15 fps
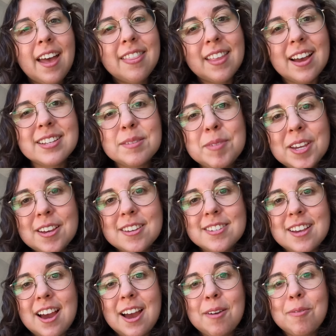And that's
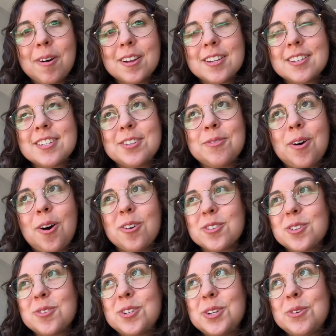because I want to
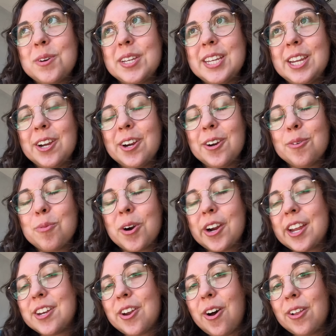also do a year
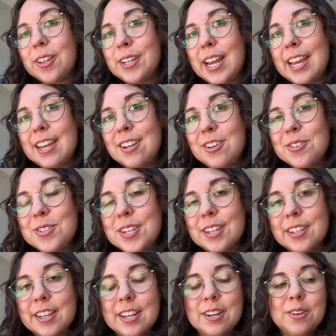work and holiday in New
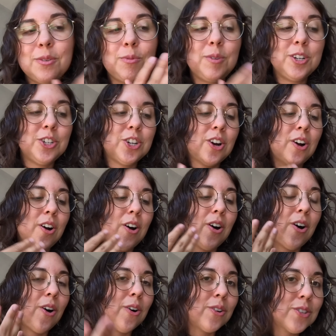Zealand, which
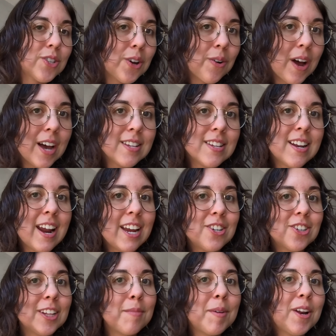also has an
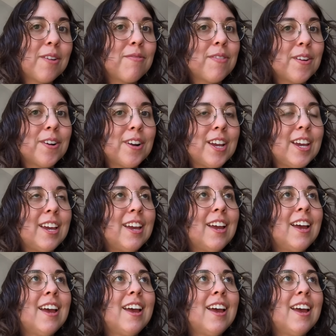age limit of 30,